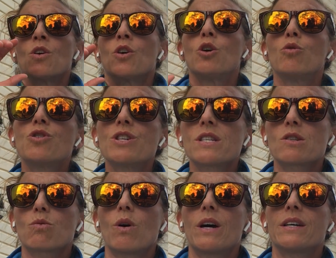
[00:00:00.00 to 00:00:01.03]
who
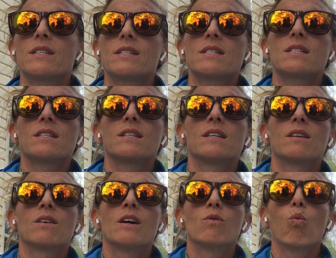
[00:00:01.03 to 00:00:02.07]
Jesus was
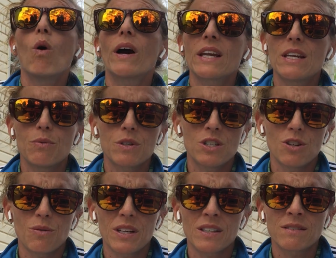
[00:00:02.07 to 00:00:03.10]
and what he was
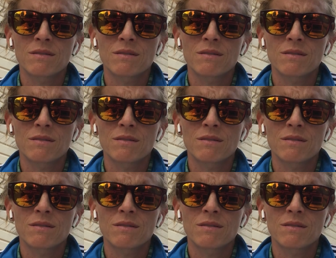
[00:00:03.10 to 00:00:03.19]
doing,